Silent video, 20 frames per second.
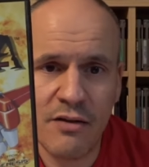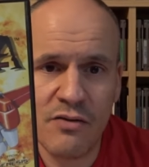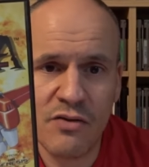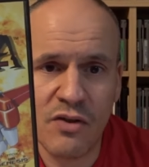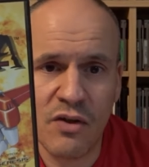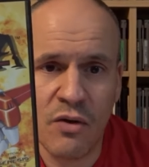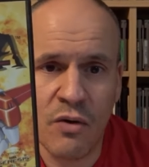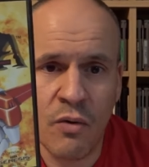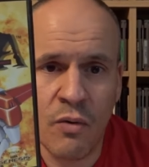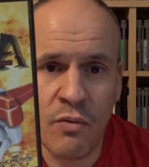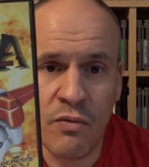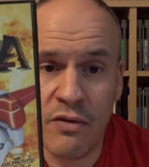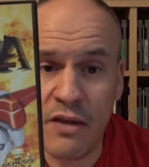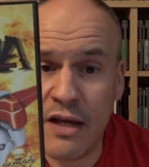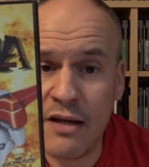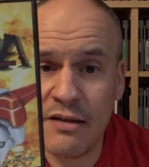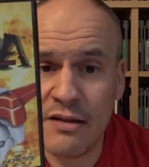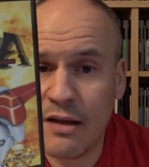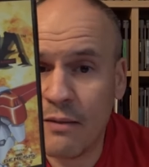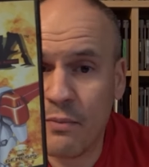So
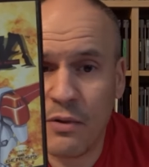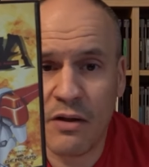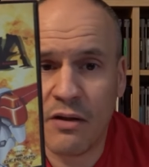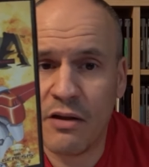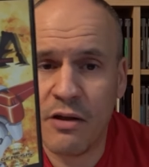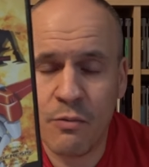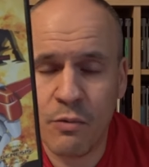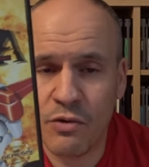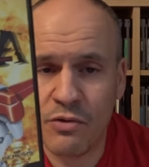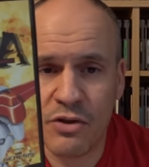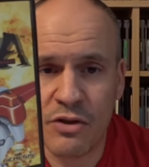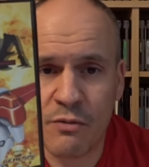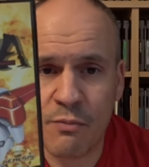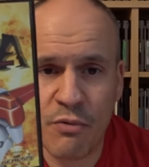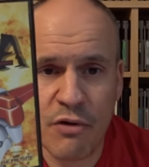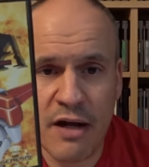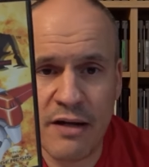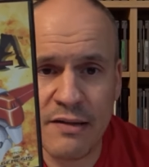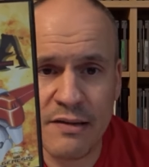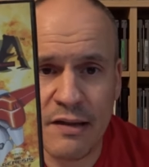they typically will just
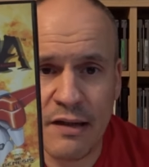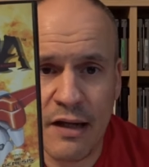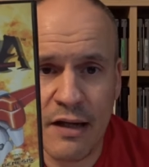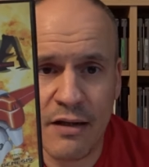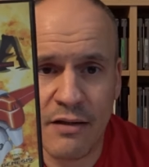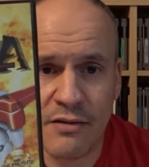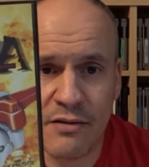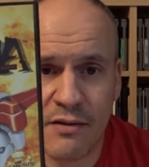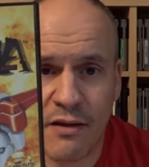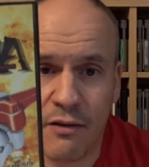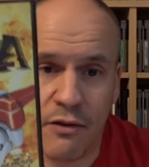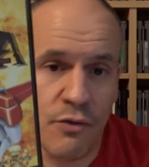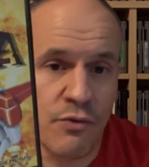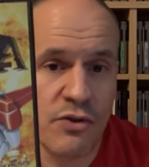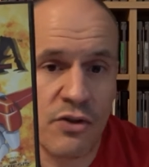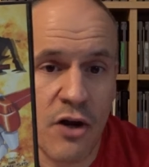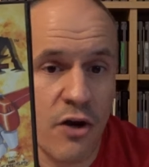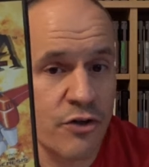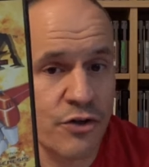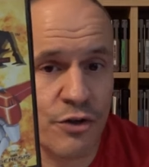price it as the loose
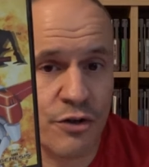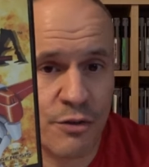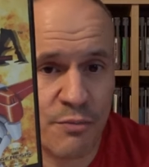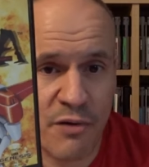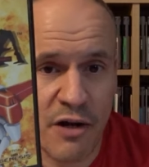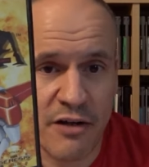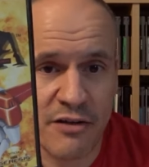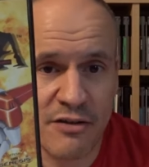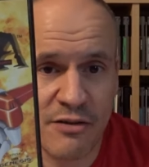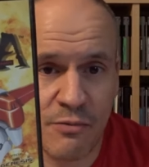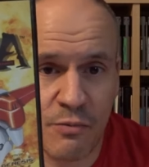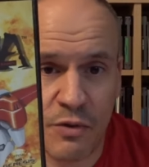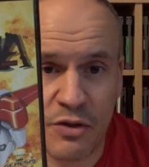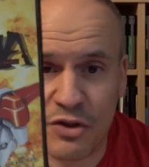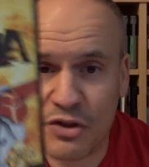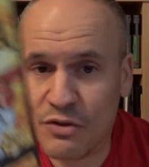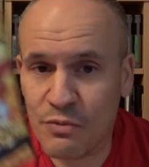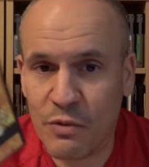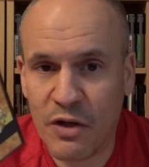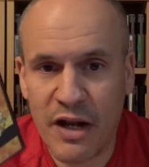cartridge price,
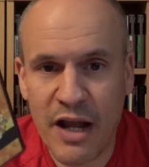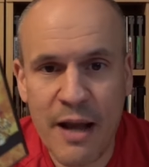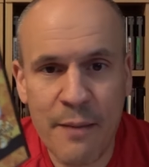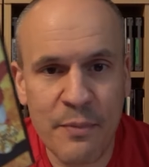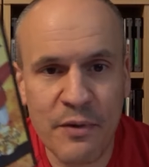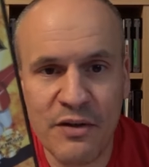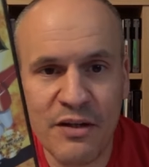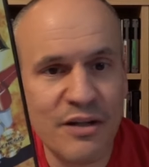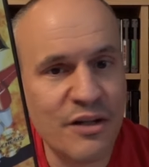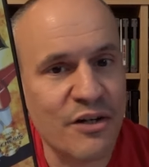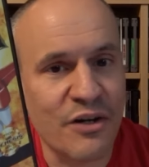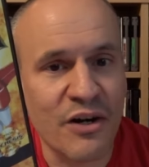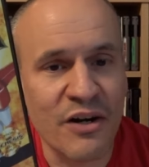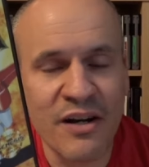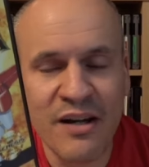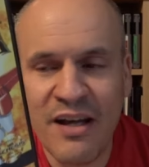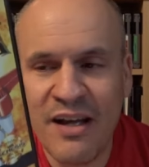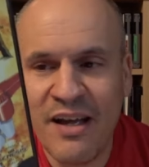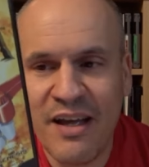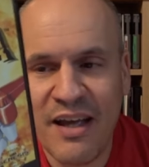which is what happened here.
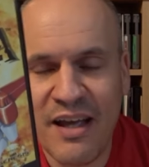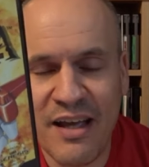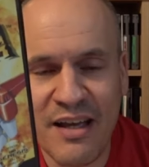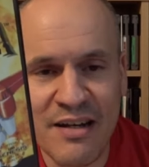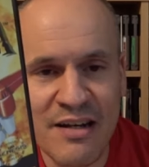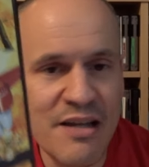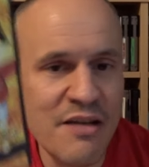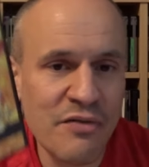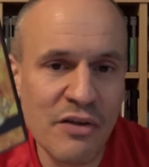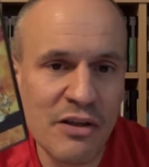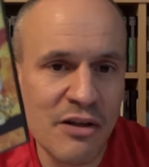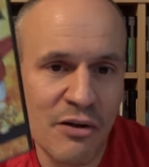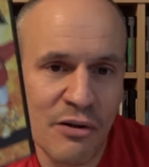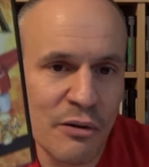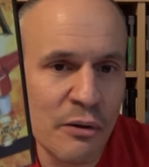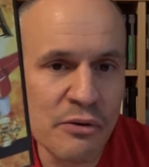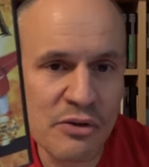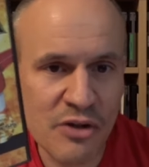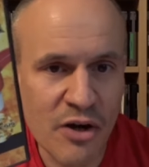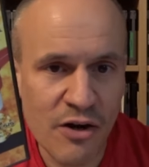And even their
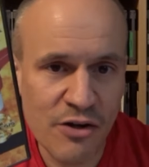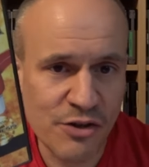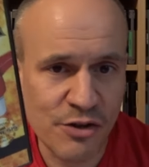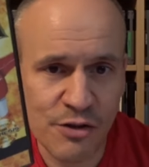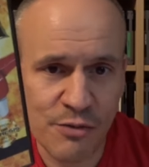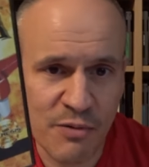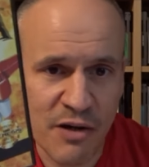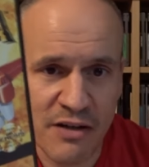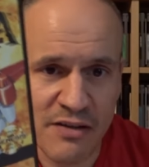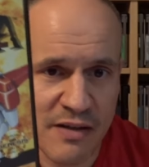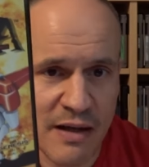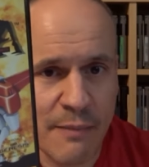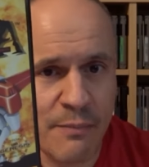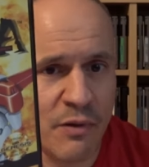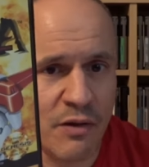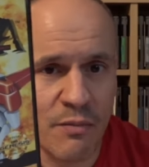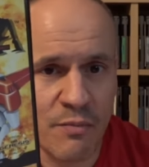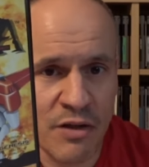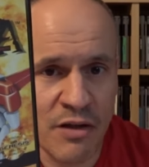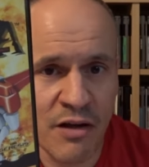loose cartridge price
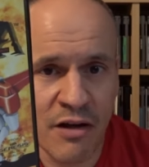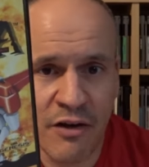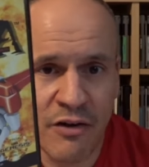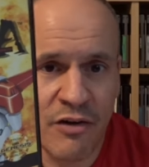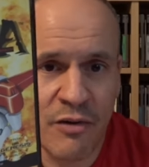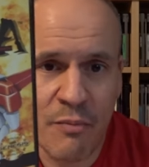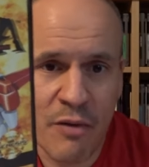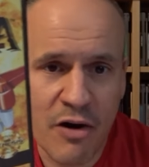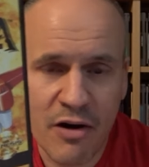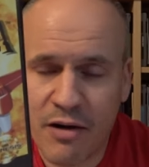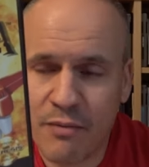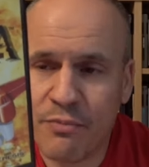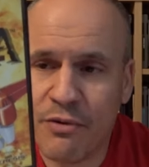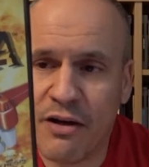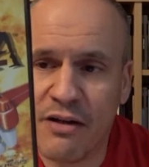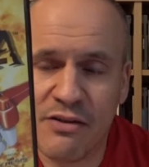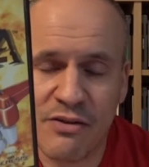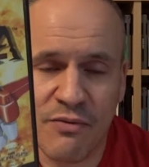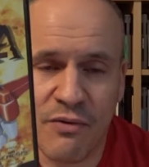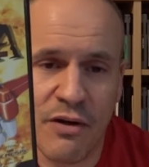happened to be under market
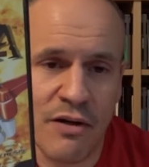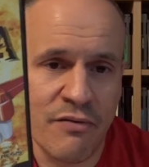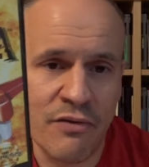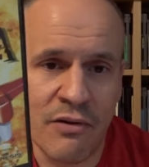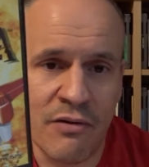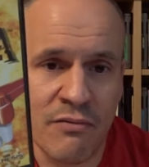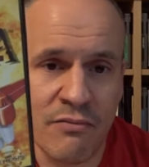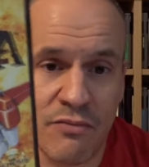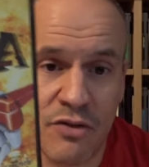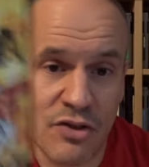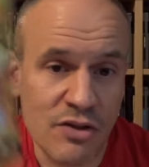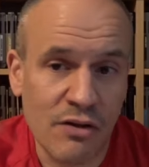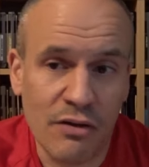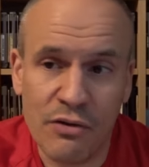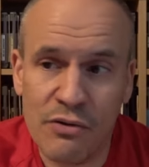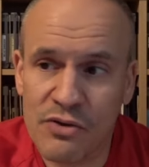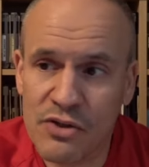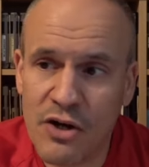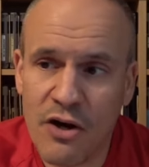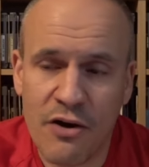price for even just a
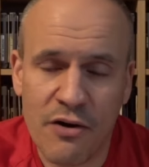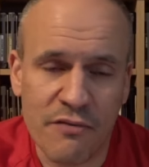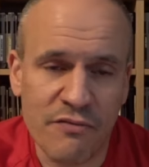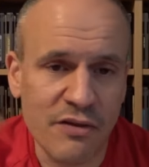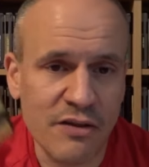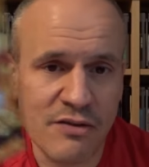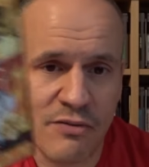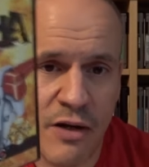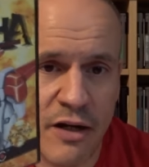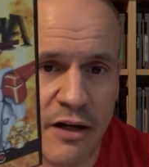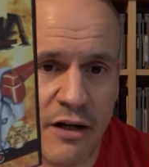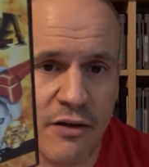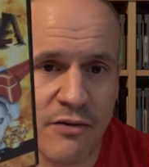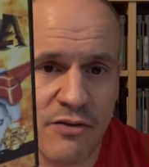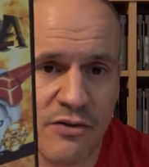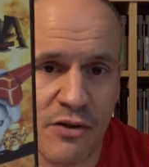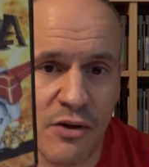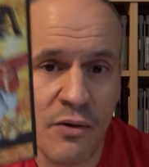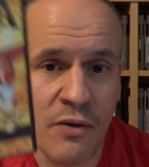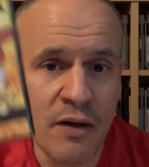loose card of this right now.
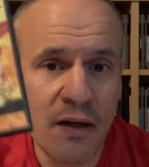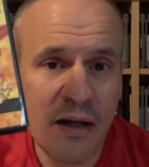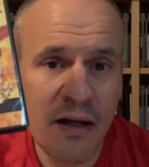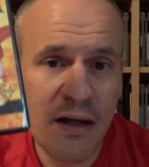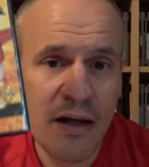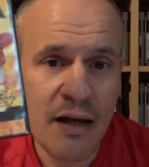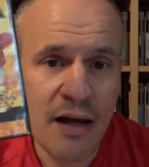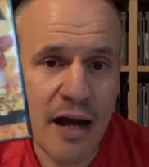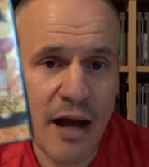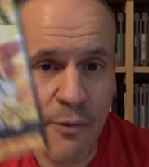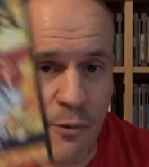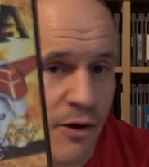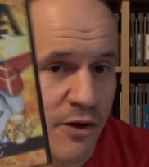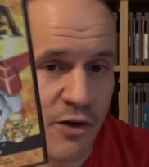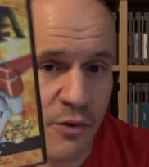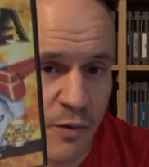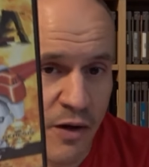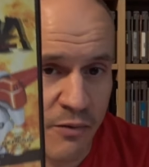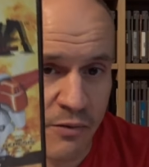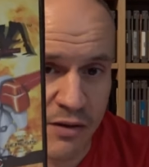So I walked
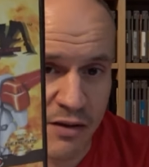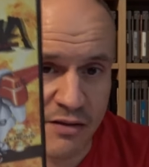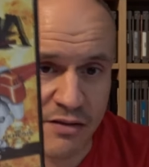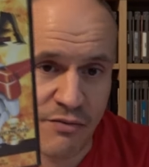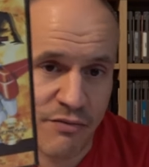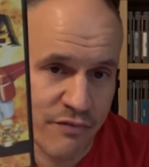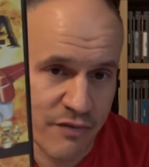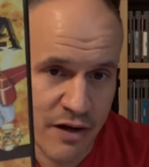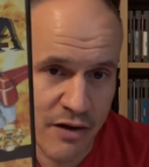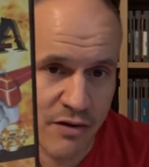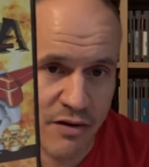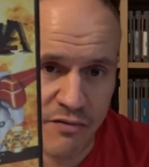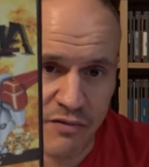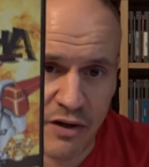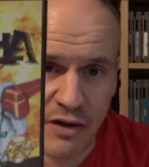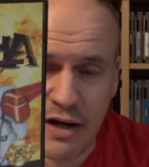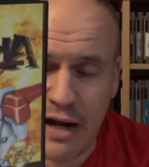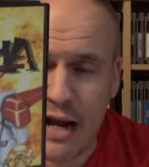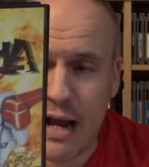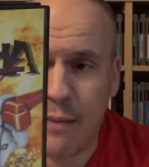away with this very,
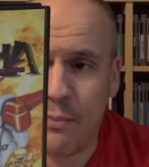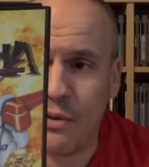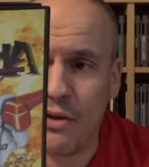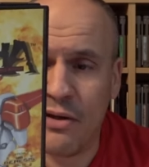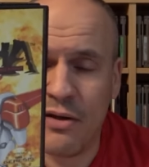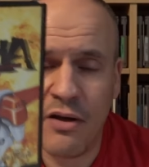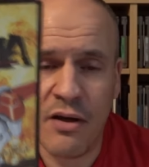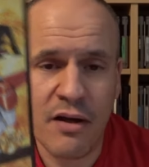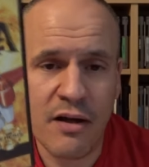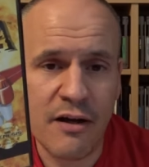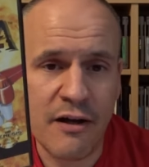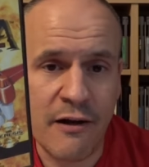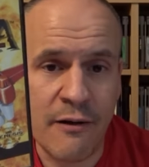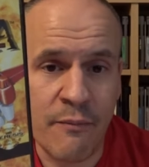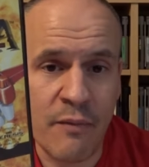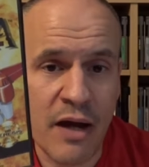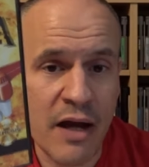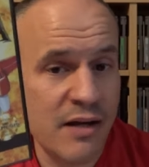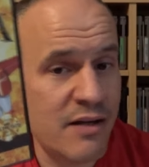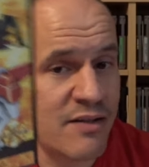very happy.
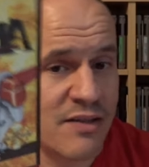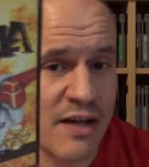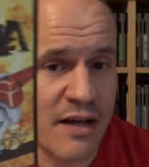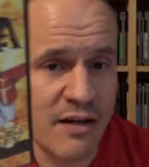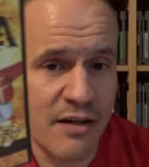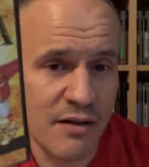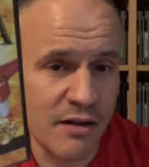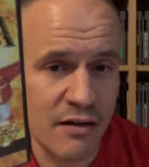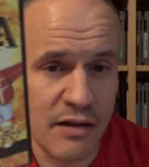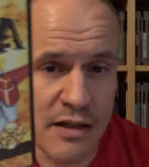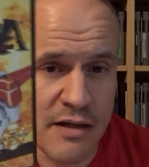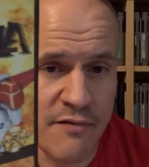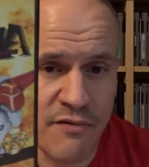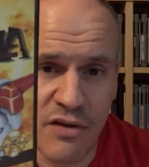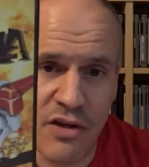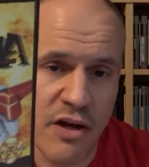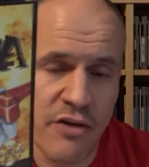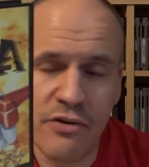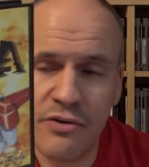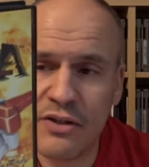I decided to leave
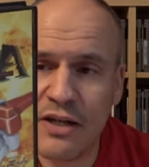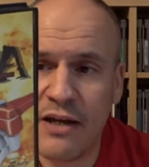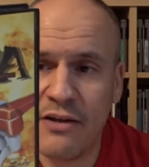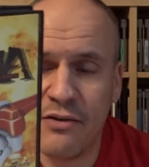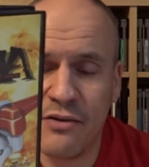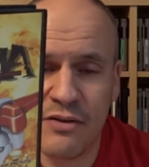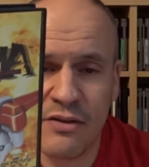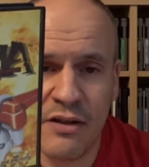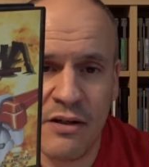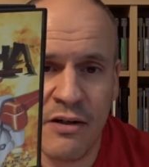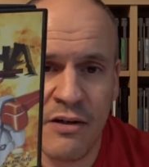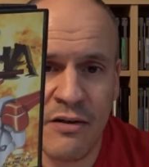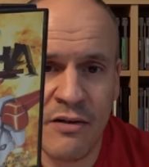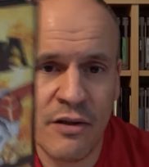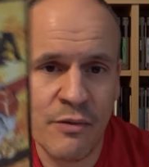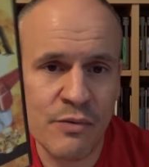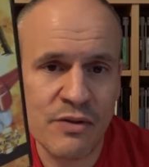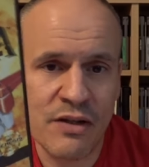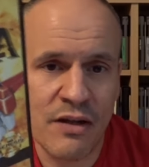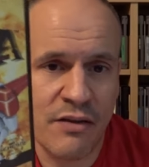the other titles there.
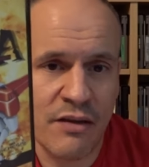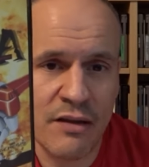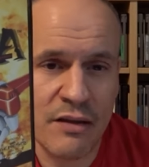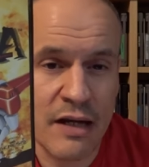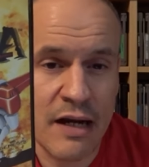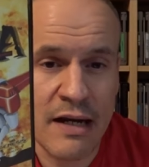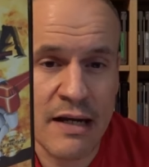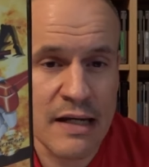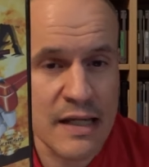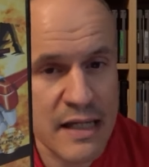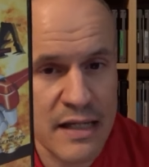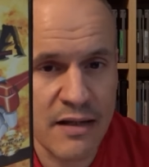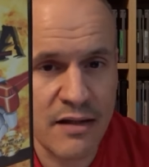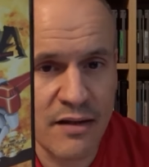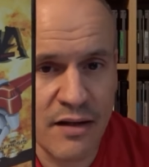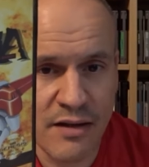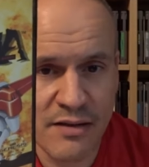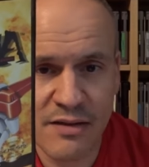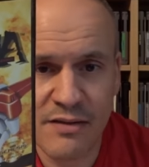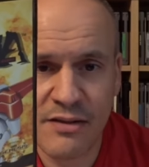There was nothing that I needed
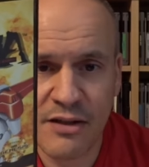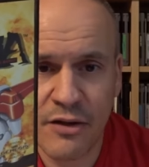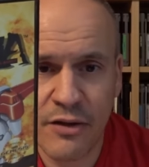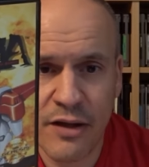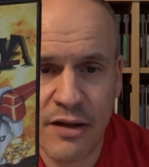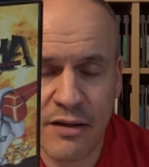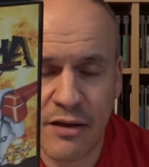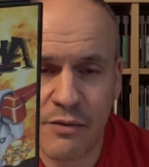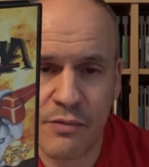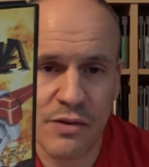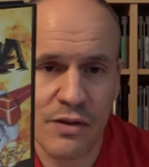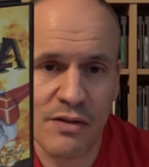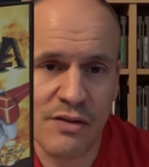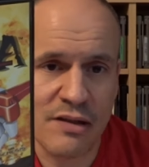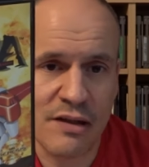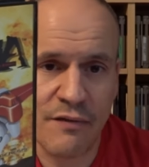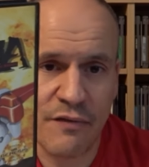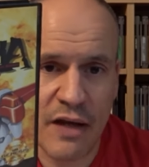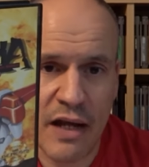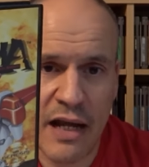necessarily. I think it was all
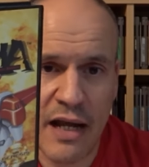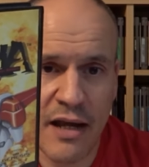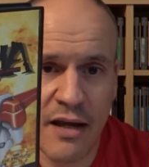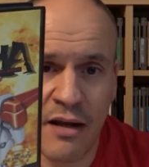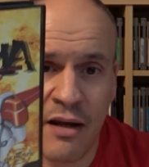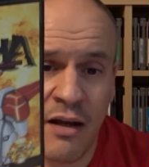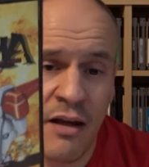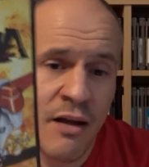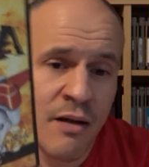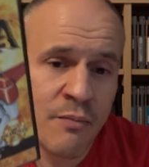stuff I had.